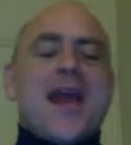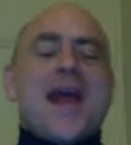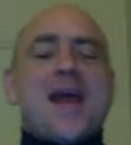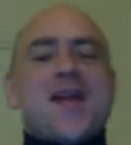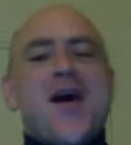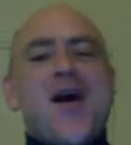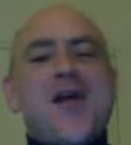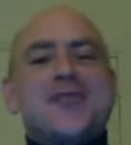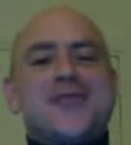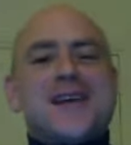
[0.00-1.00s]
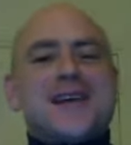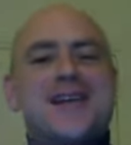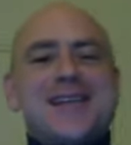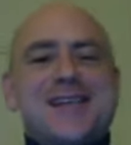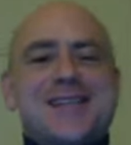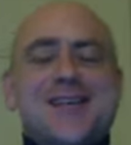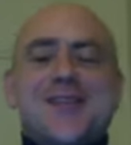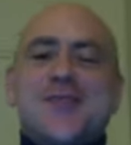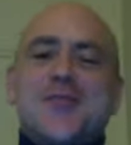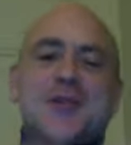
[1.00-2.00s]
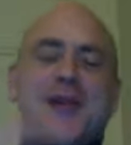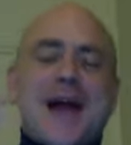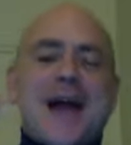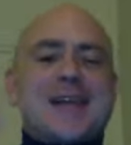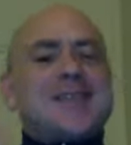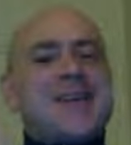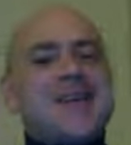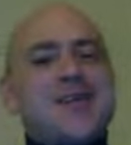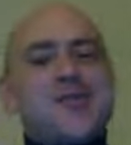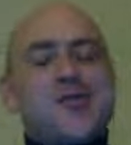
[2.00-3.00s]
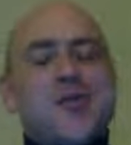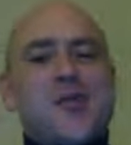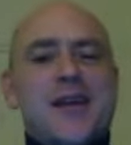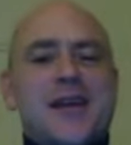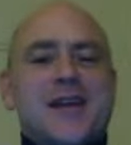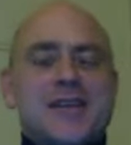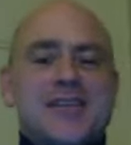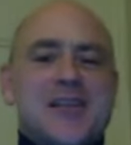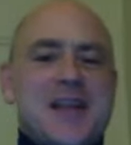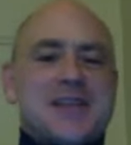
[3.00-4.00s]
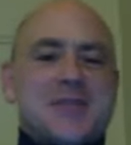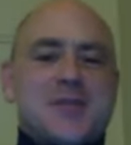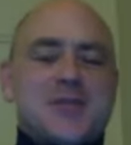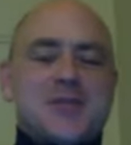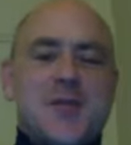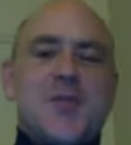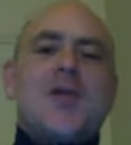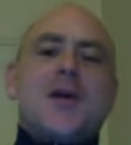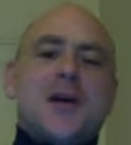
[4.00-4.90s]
and other techniques to relax and enjoy English, and as a result,